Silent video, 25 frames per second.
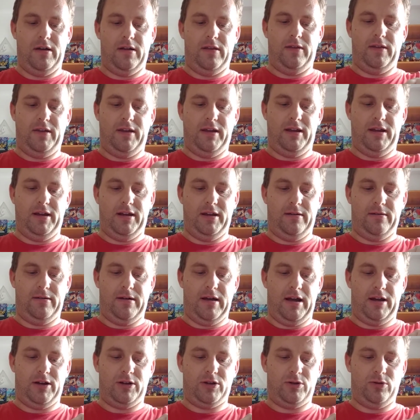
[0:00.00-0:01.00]
the
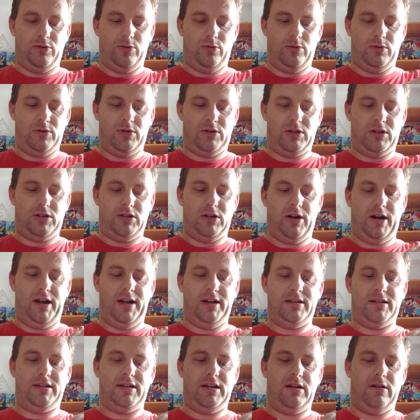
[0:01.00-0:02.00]
actual site
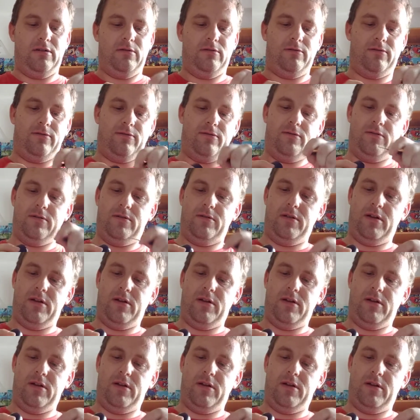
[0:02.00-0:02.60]
itself,